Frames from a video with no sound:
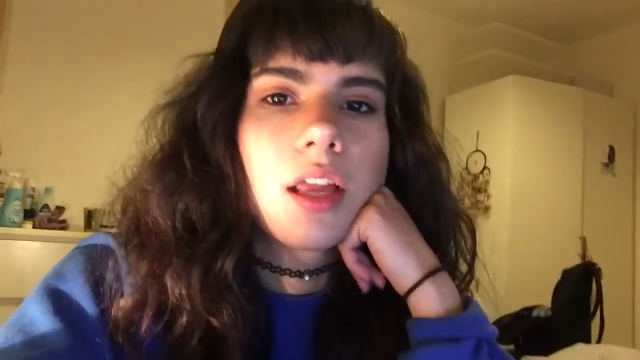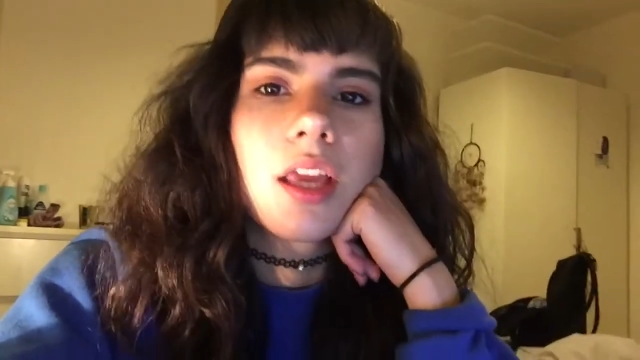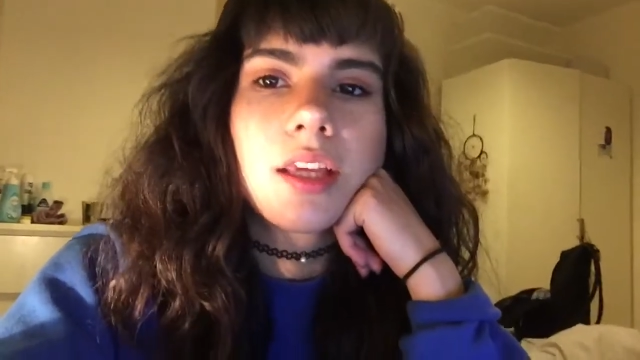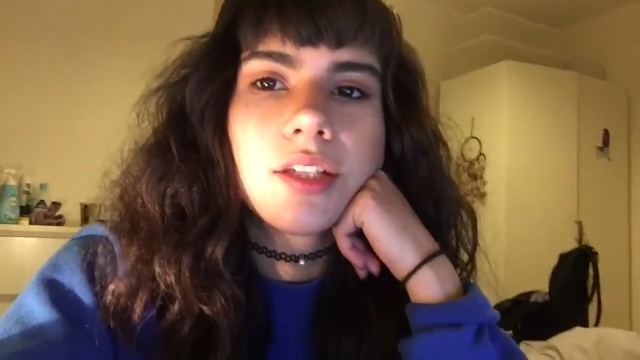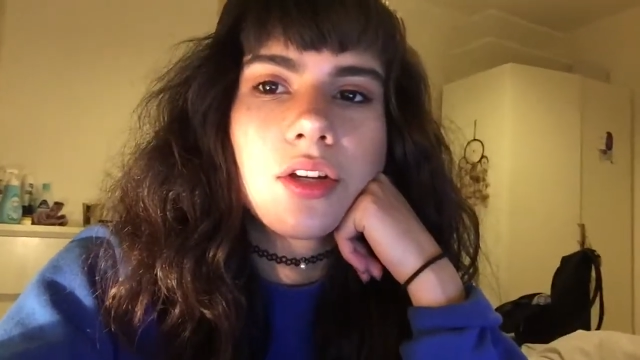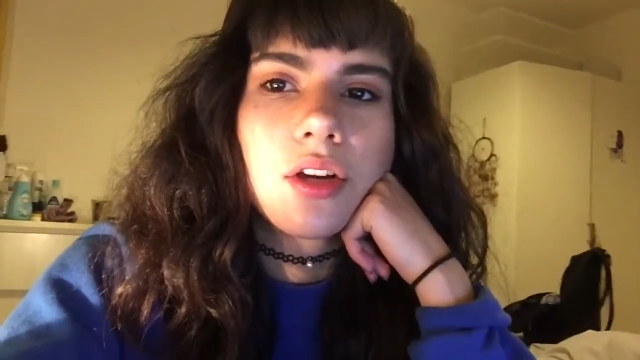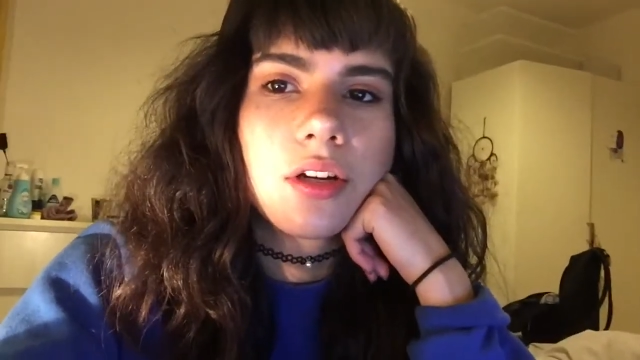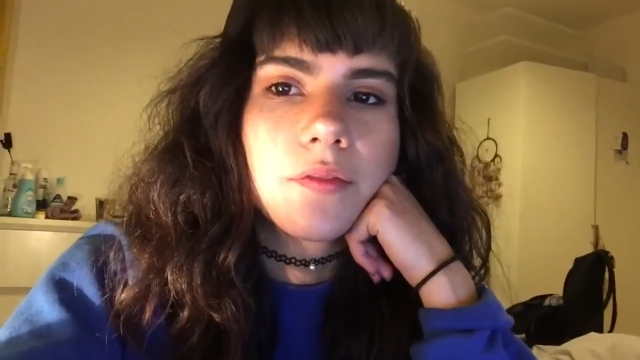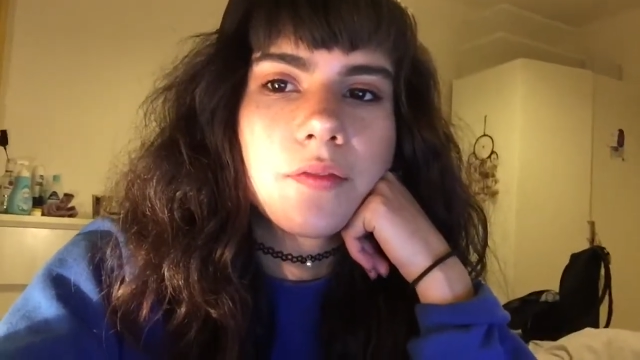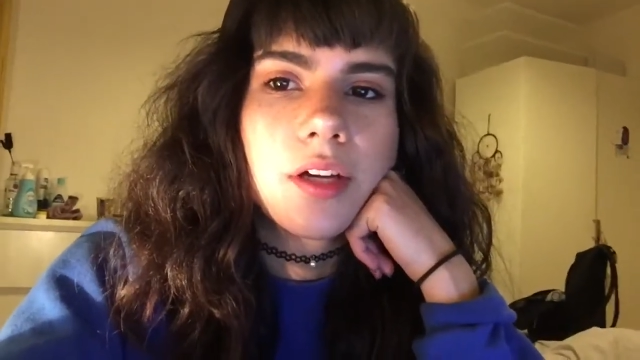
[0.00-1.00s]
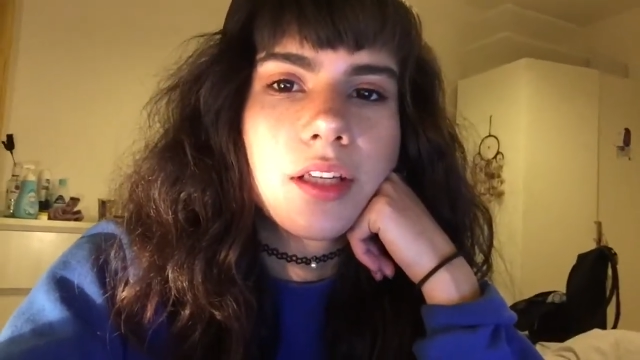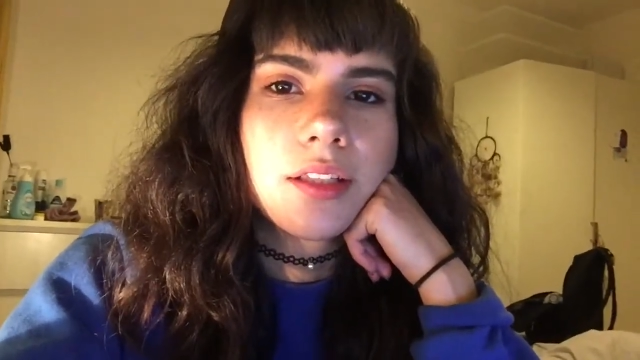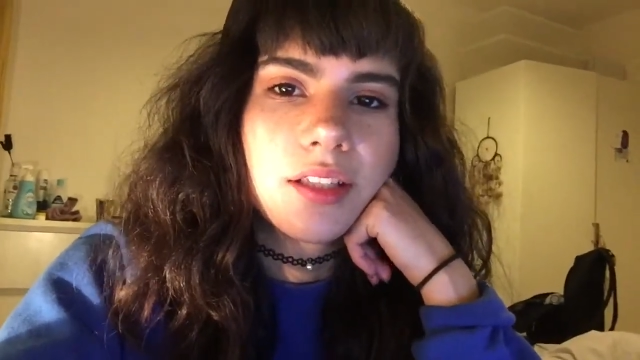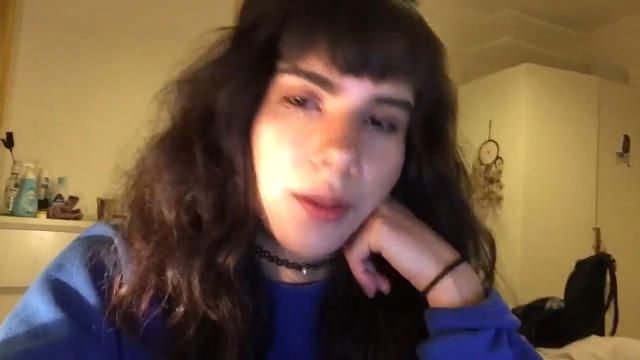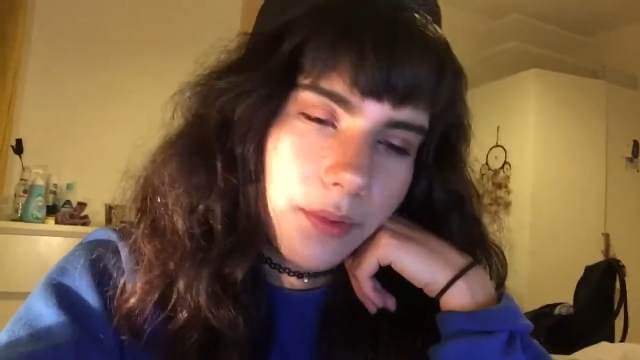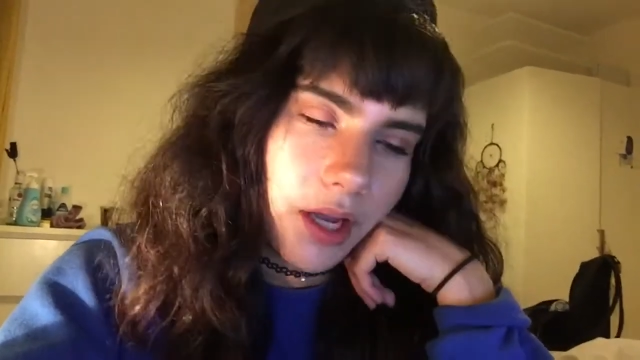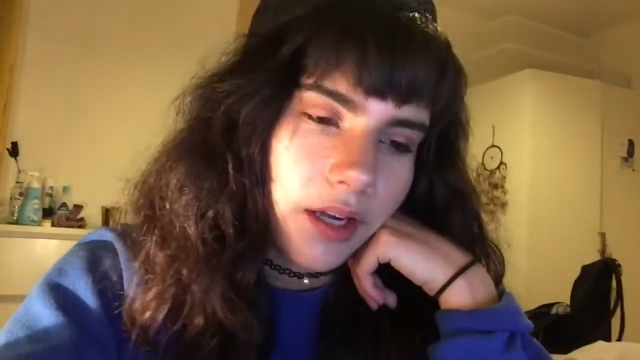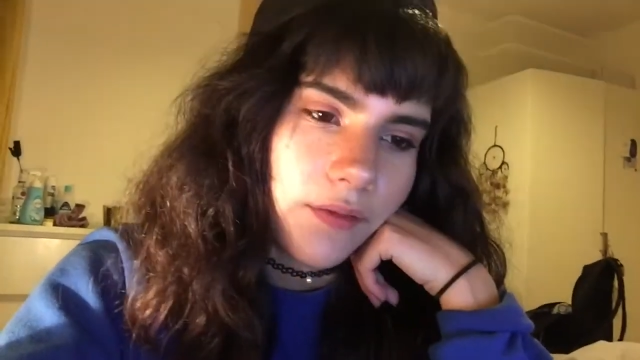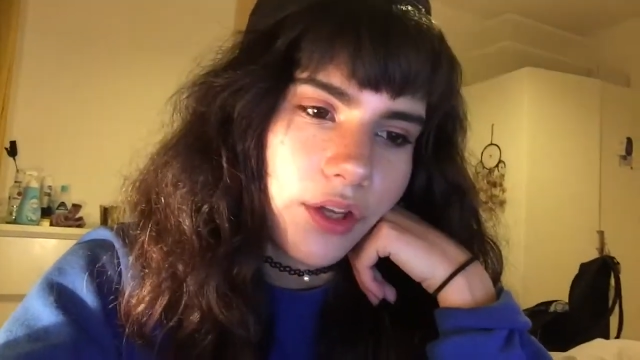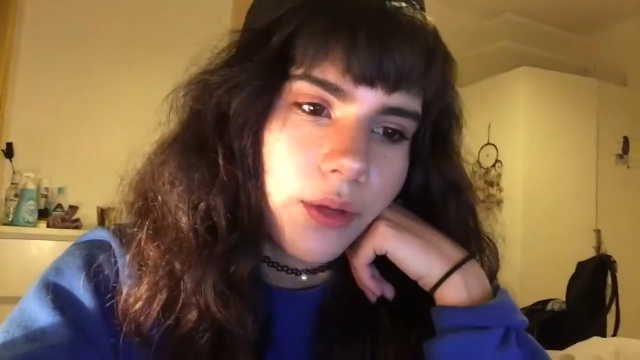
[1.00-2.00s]
I guess you gotta find some
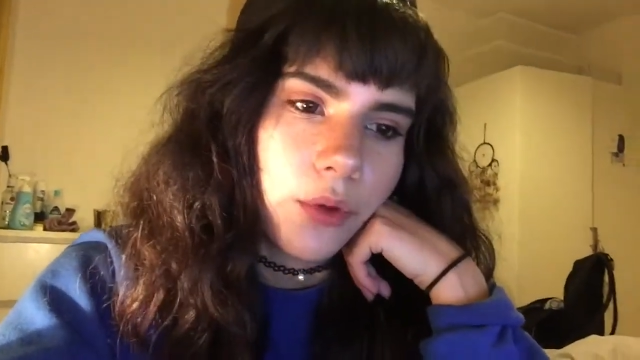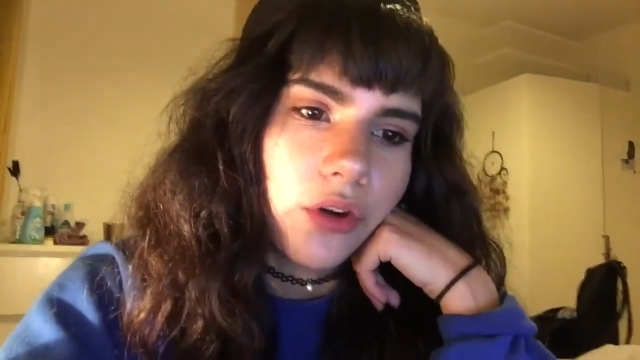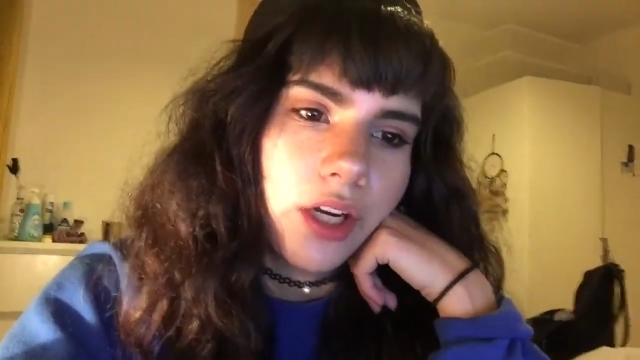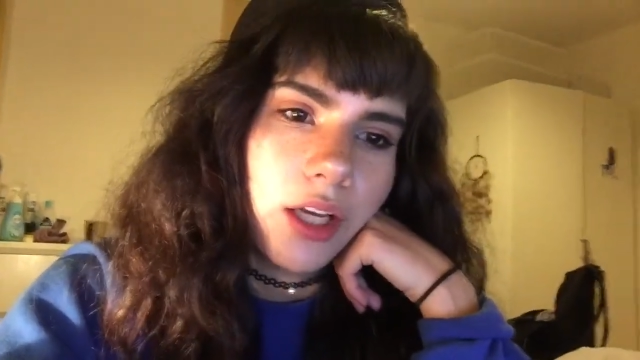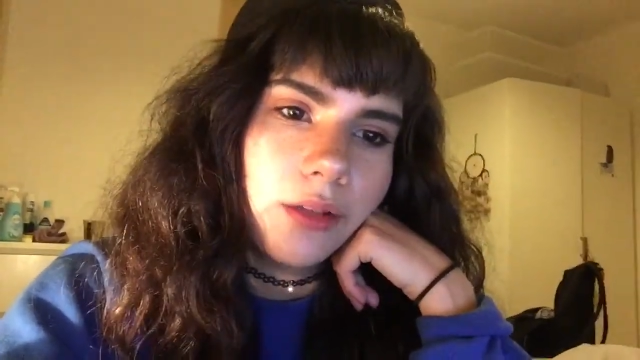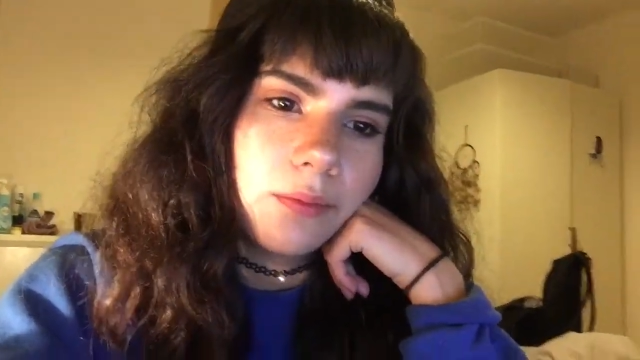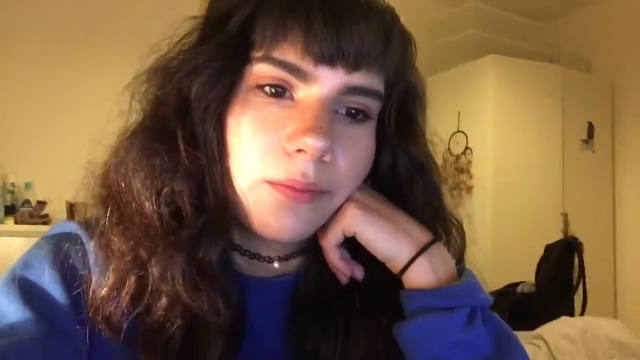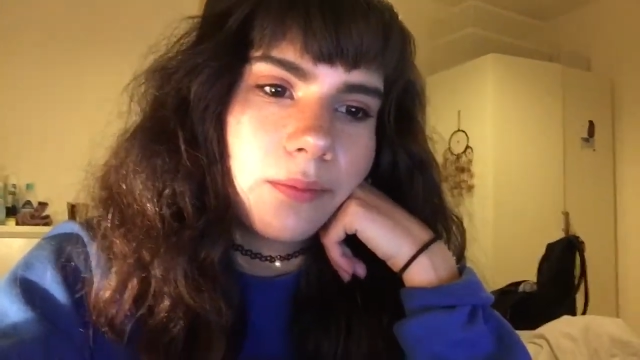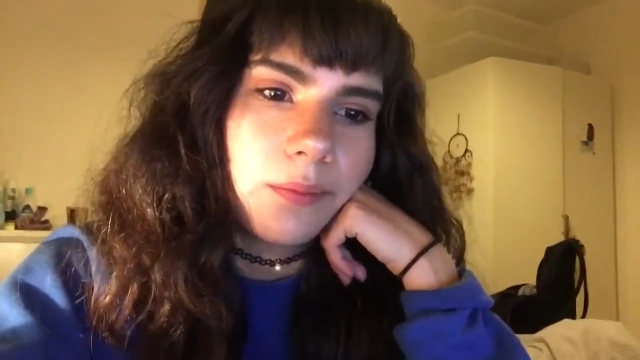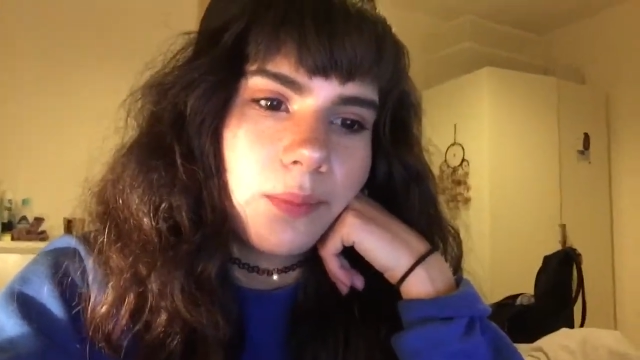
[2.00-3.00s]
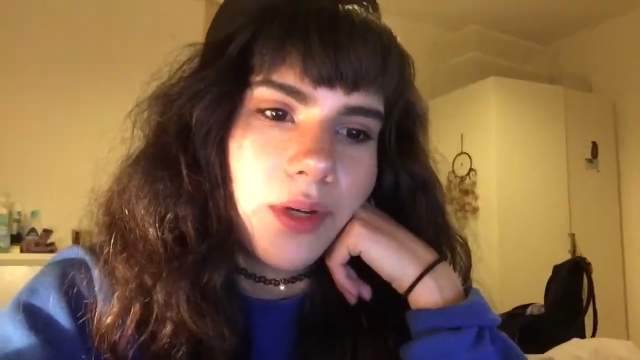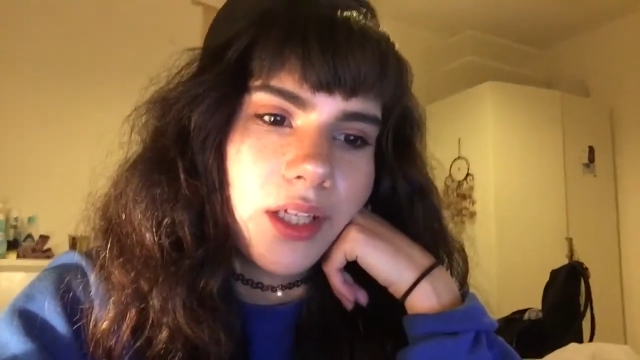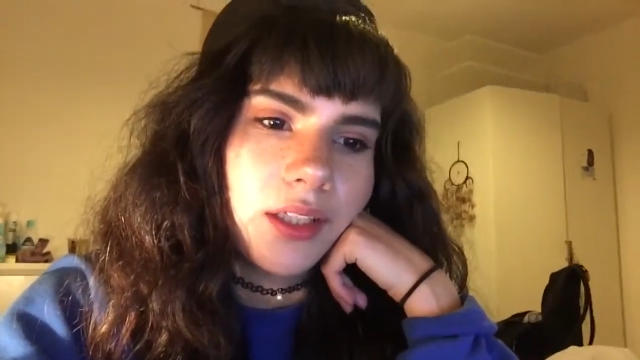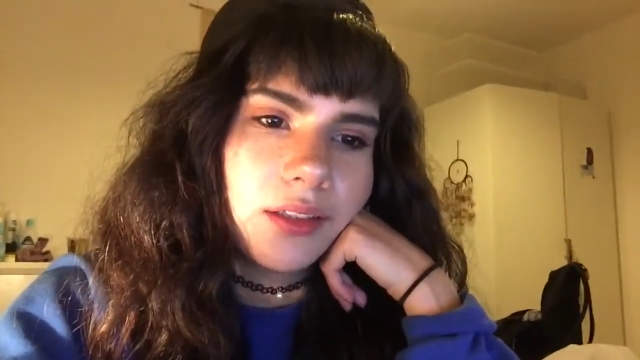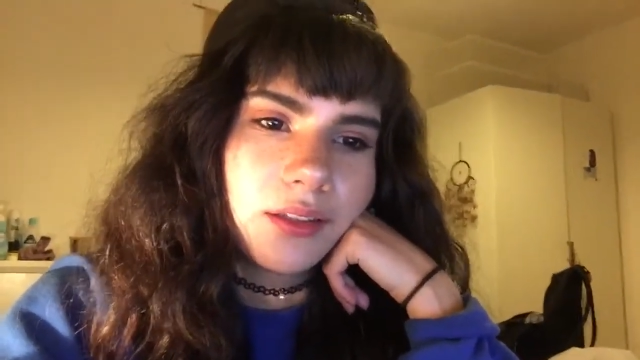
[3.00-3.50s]
kind of humor in it, but.